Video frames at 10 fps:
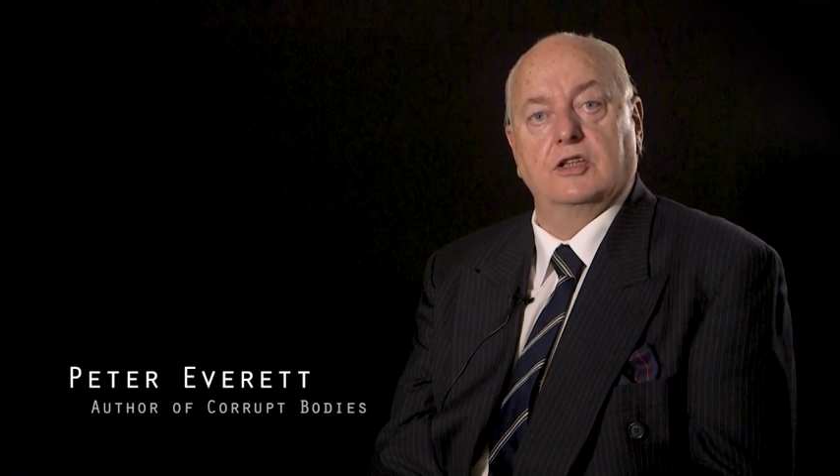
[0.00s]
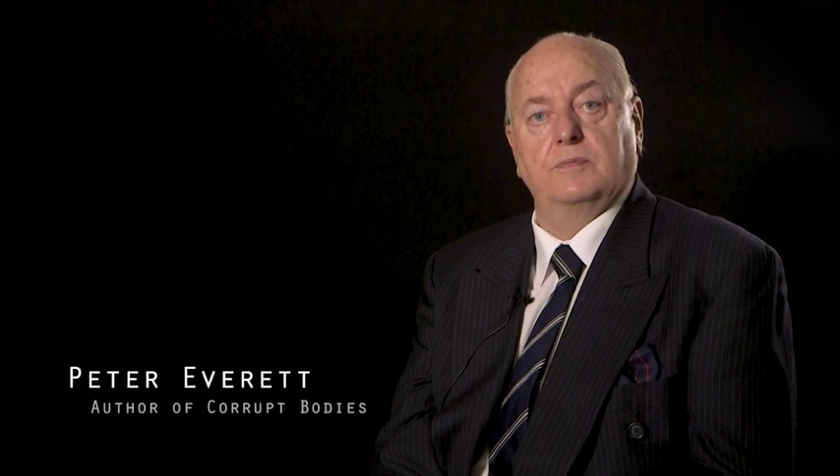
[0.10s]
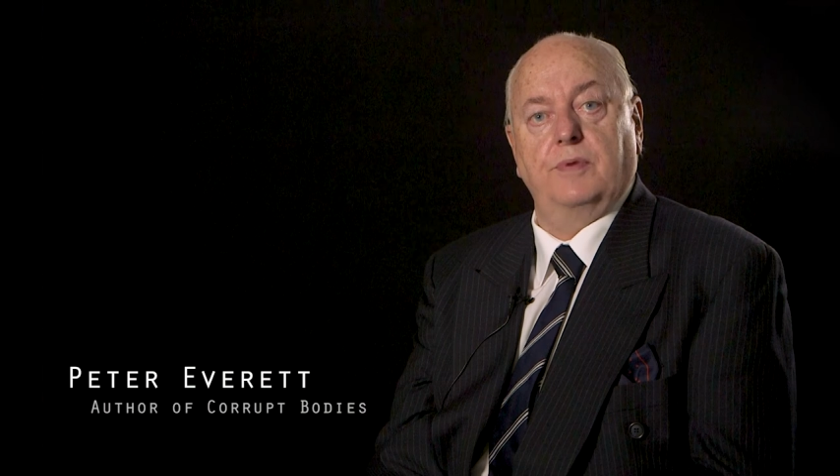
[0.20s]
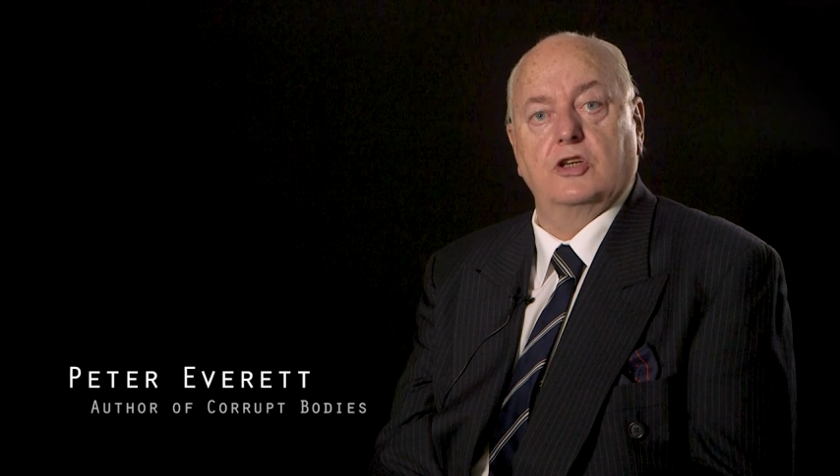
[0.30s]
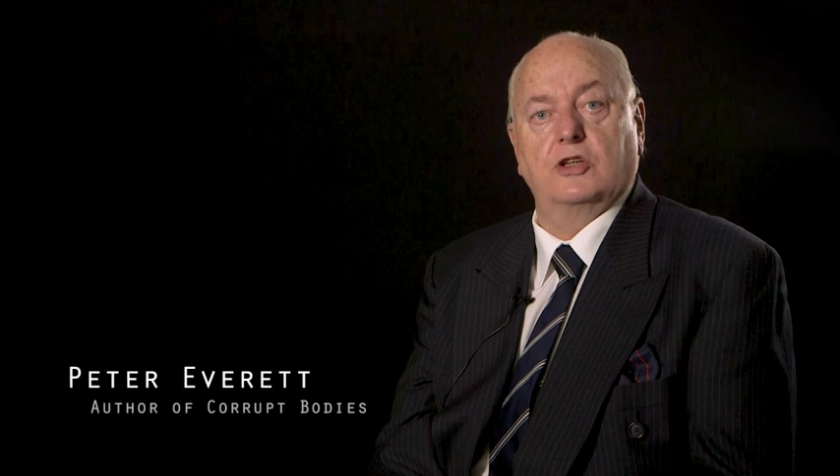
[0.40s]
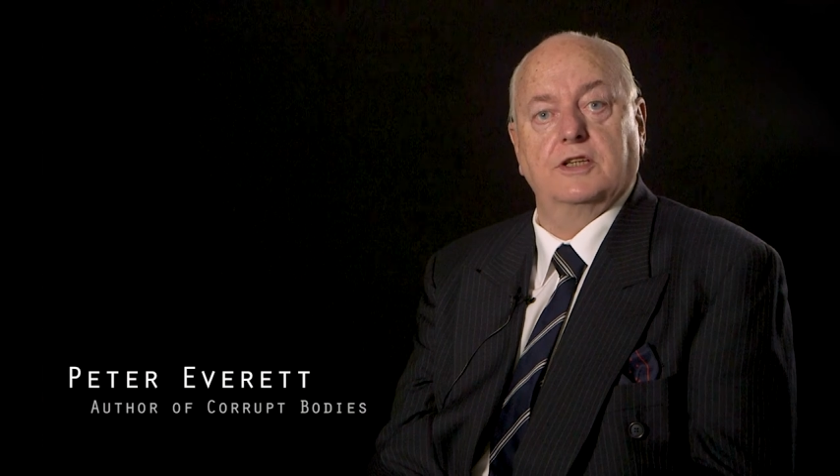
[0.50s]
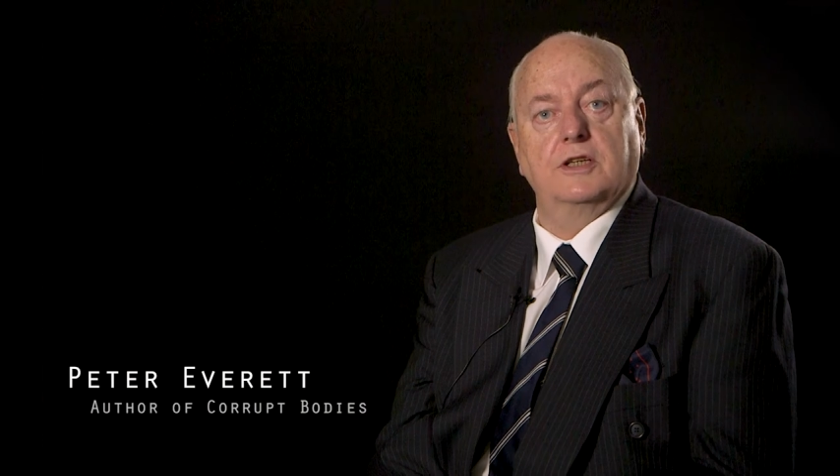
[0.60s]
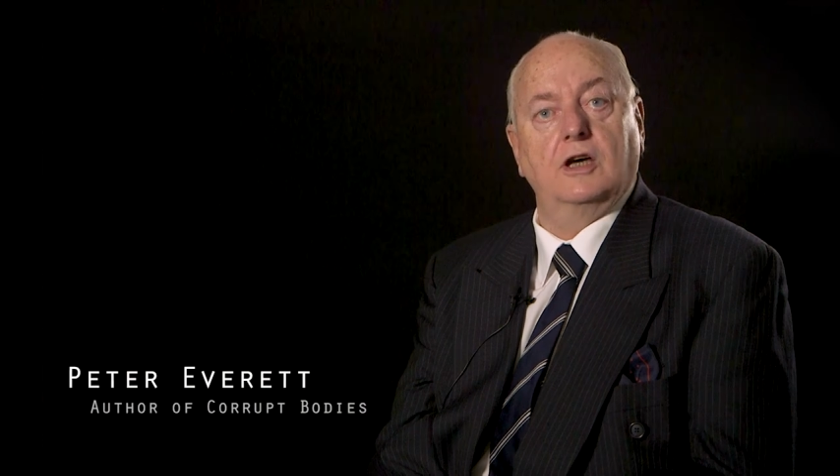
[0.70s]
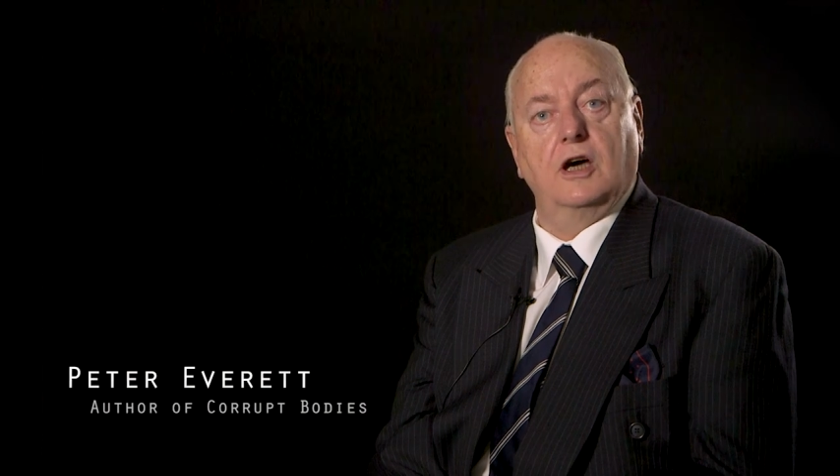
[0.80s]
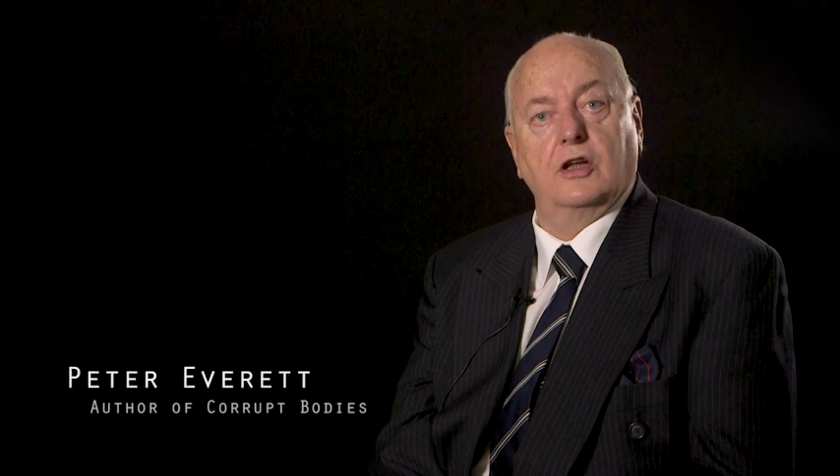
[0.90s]
specialists
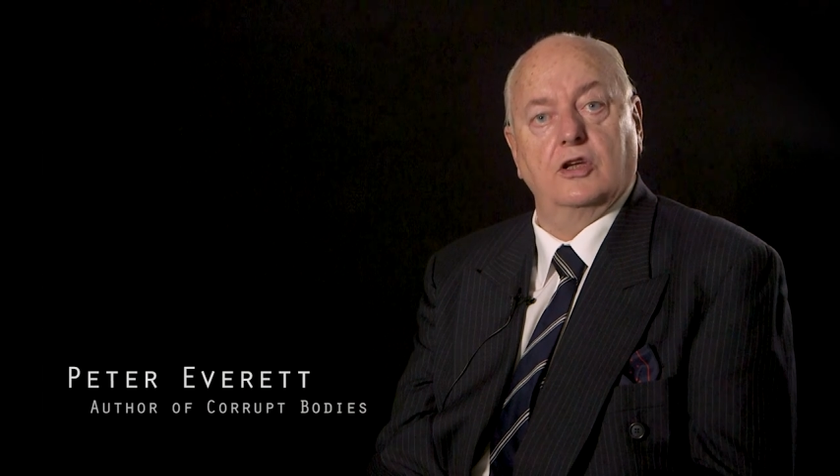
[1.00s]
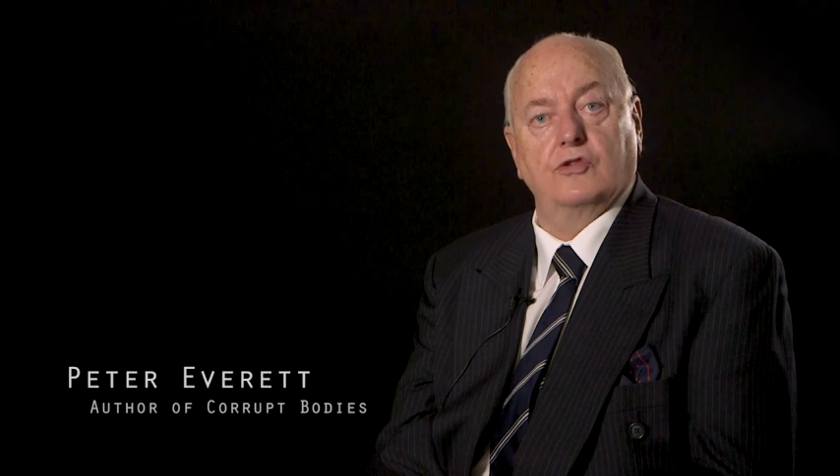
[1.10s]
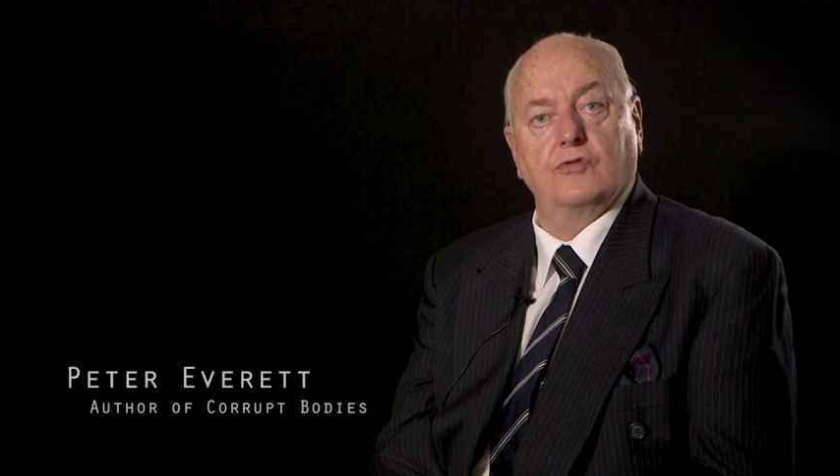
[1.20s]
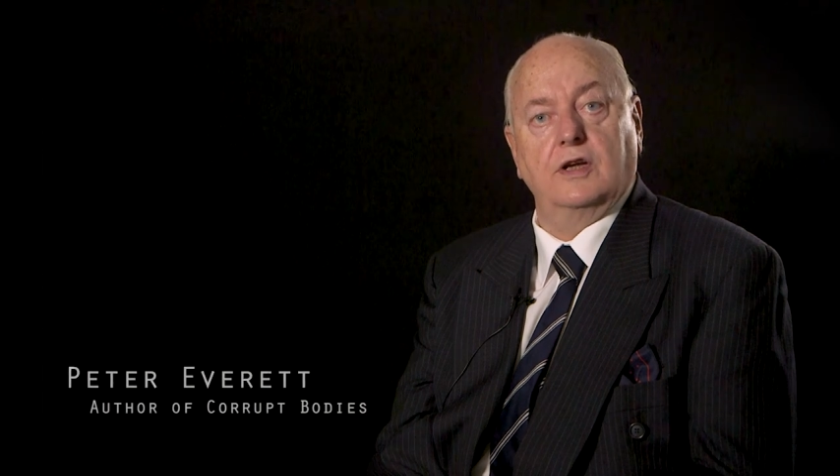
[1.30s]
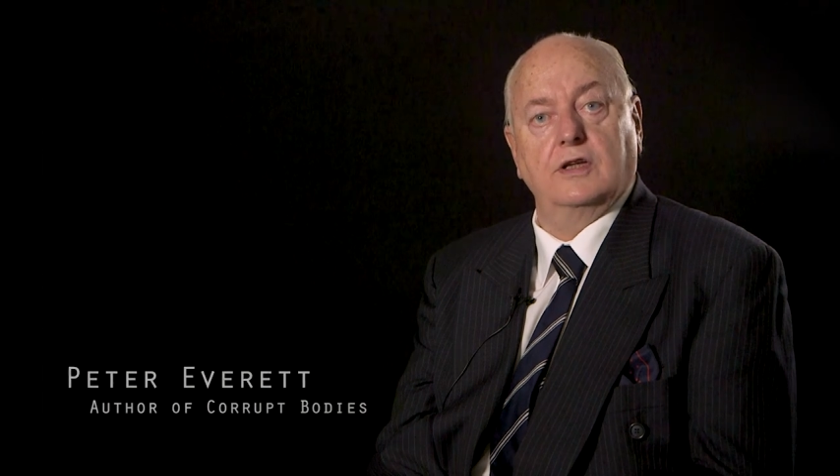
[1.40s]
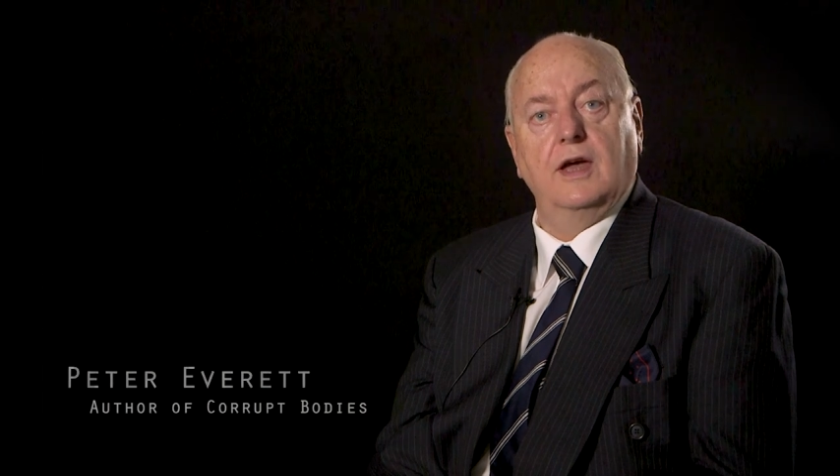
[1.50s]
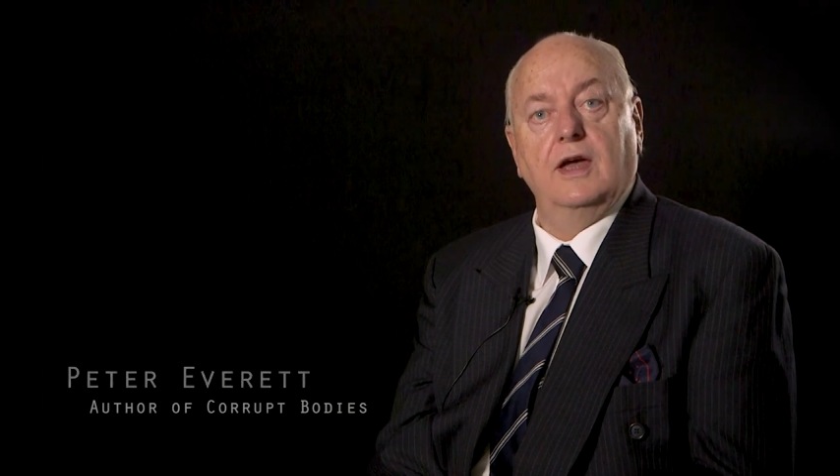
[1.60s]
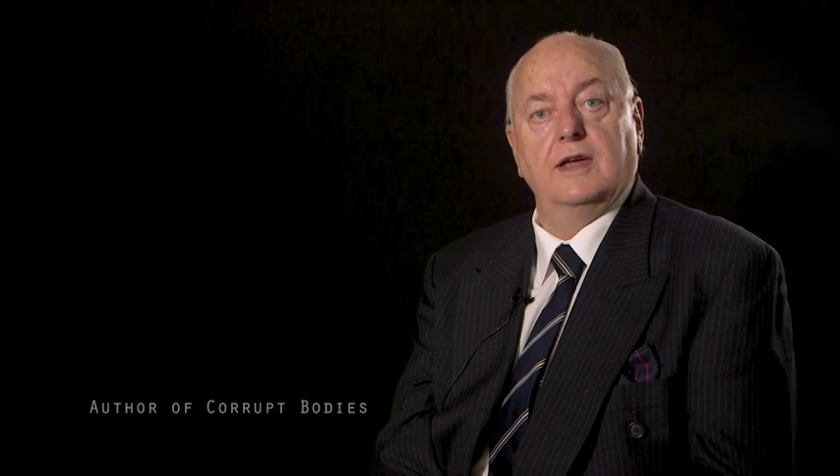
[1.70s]
in Harley Street,